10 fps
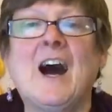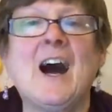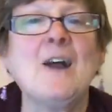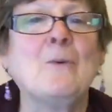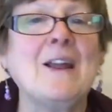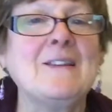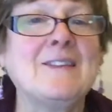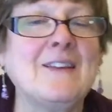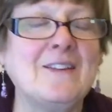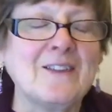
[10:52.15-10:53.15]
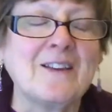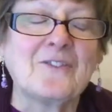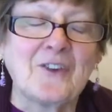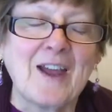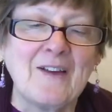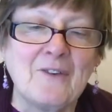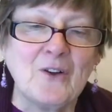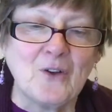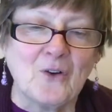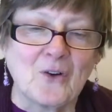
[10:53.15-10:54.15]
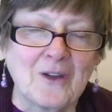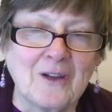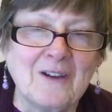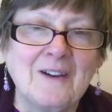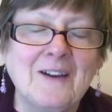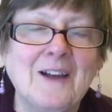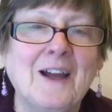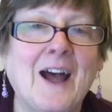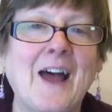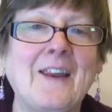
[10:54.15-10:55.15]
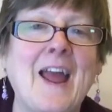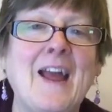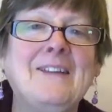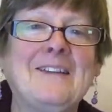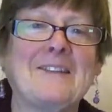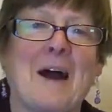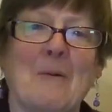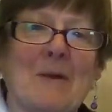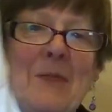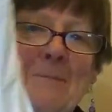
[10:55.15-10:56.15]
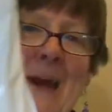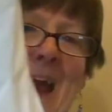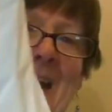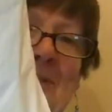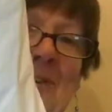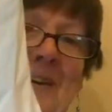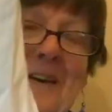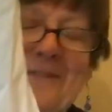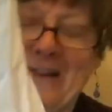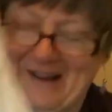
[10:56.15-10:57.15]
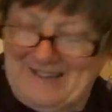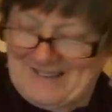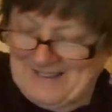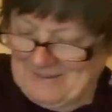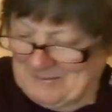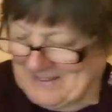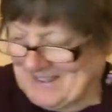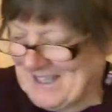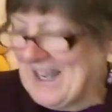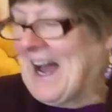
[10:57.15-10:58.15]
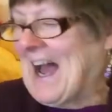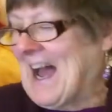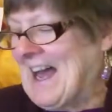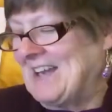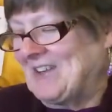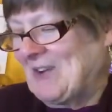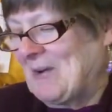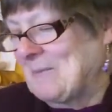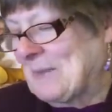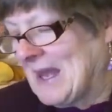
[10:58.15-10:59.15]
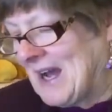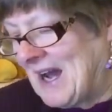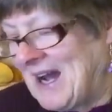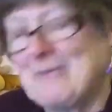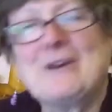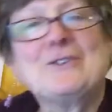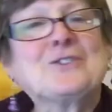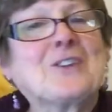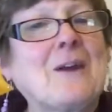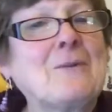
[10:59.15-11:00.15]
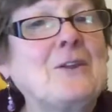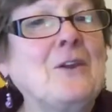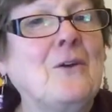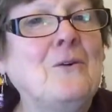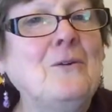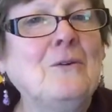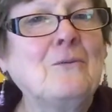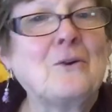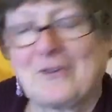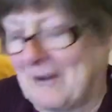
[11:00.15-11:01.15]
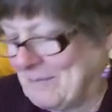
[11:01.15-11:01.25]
I went in just to have a look and ended up with a bag full of items. And I will share with you what I